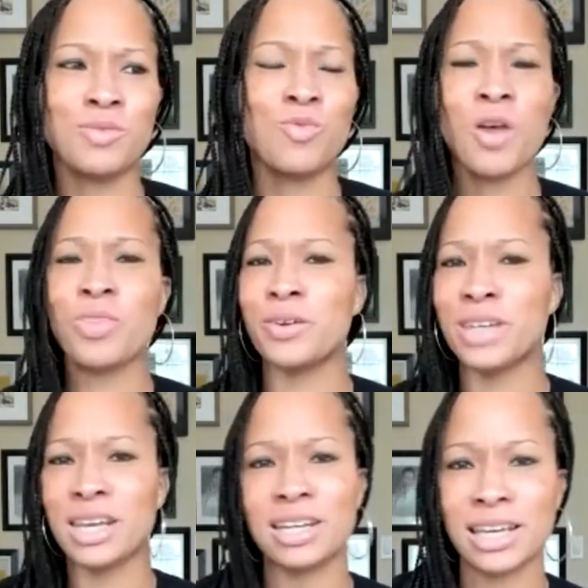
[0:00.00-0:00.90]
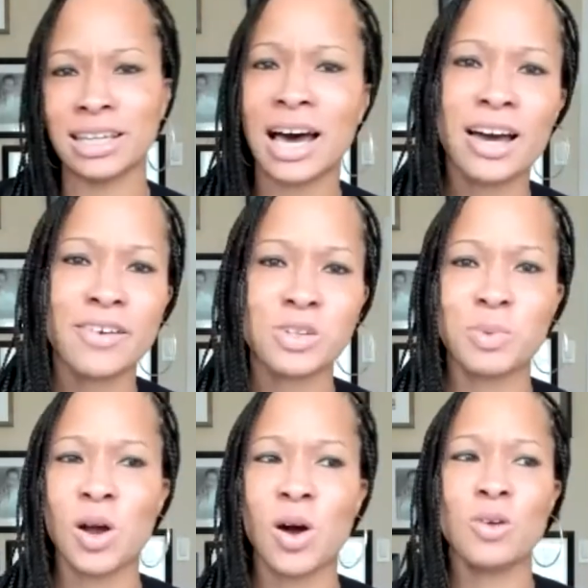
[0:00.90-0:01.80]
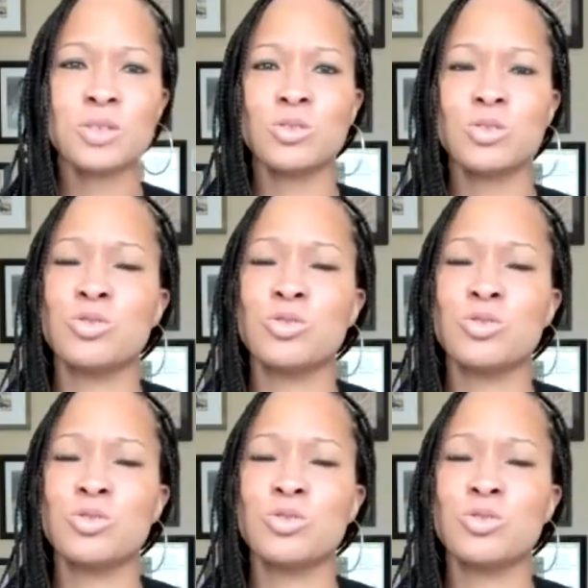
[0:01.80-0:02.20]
run their day-to-day lives, but also to